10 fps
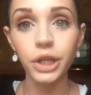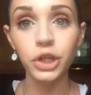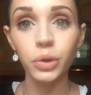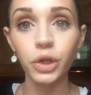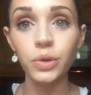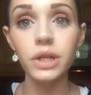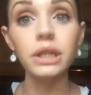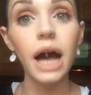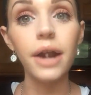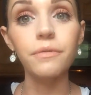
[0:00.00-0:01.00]
Like, you can use a
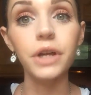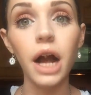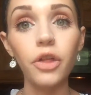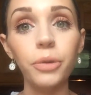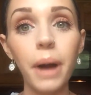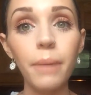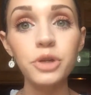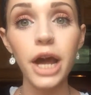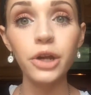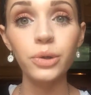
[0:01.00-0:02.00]
lot of the ColourPop
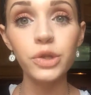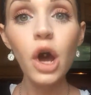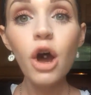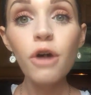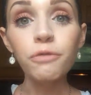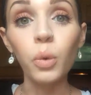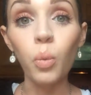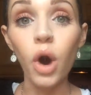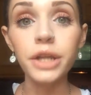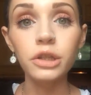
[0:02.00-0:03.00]
shadows for
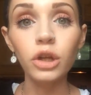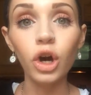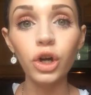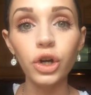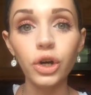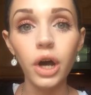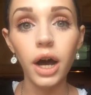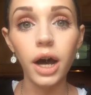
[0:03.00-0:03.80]
one look,